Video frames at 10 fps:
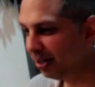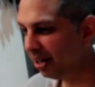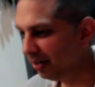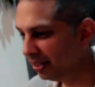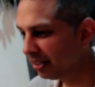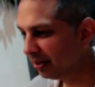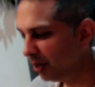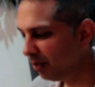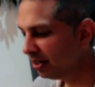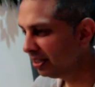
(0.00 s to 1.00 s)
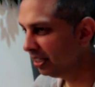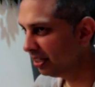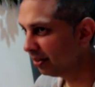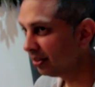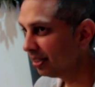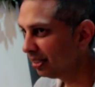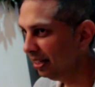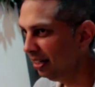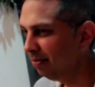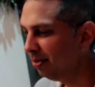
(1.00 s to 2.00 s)
between all of us because we all want to see each other
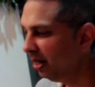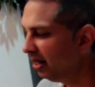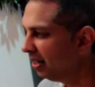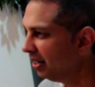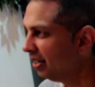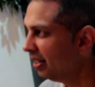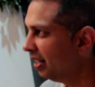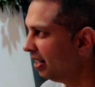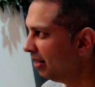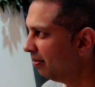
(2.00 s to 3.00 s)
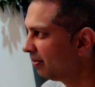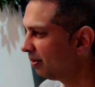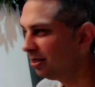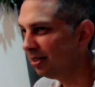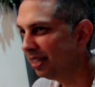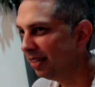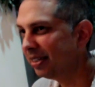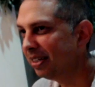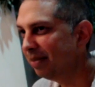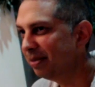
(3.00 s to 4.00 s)
succeed. But of course, there's
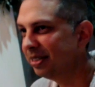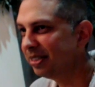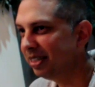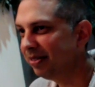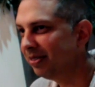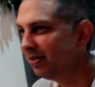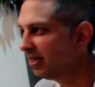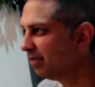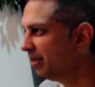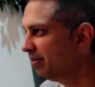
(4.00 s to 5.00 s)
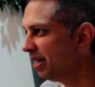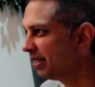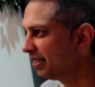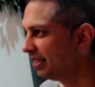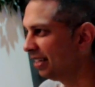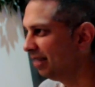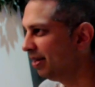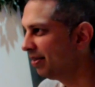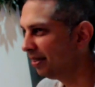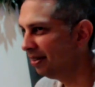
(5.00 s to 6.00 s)
healthy competition. Everyone wants to be the best game
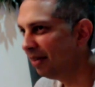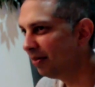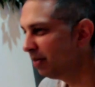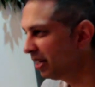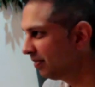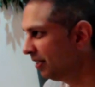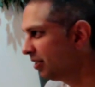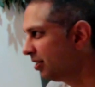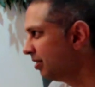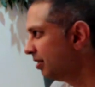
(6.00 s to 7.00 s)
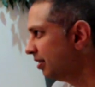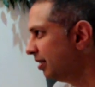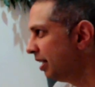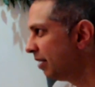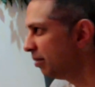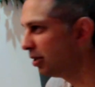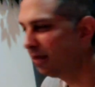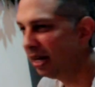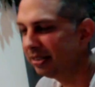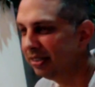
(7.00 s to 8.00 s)
out there and have the best features and have the
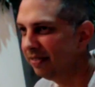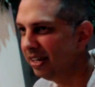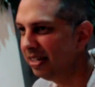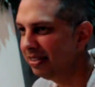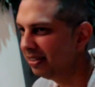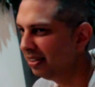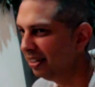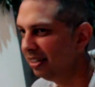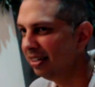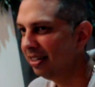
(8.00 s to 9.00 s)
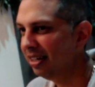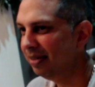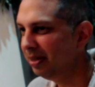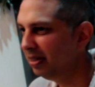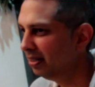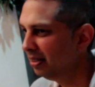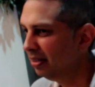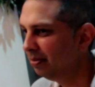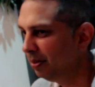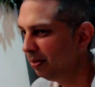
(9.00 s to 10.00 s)
most passionate fans. And I
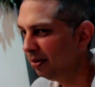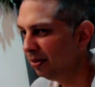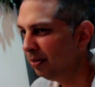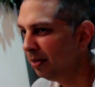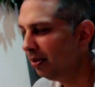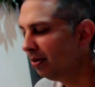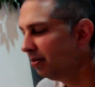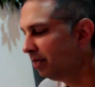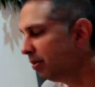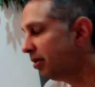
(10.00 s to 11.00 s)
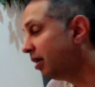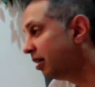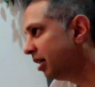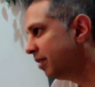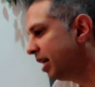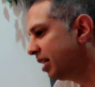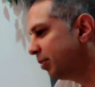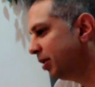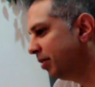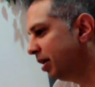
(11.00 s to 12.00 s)
mean, people a lot of times
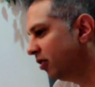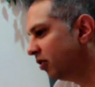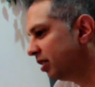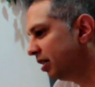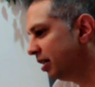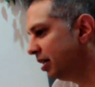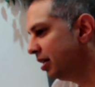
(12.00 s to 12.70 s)
ask me about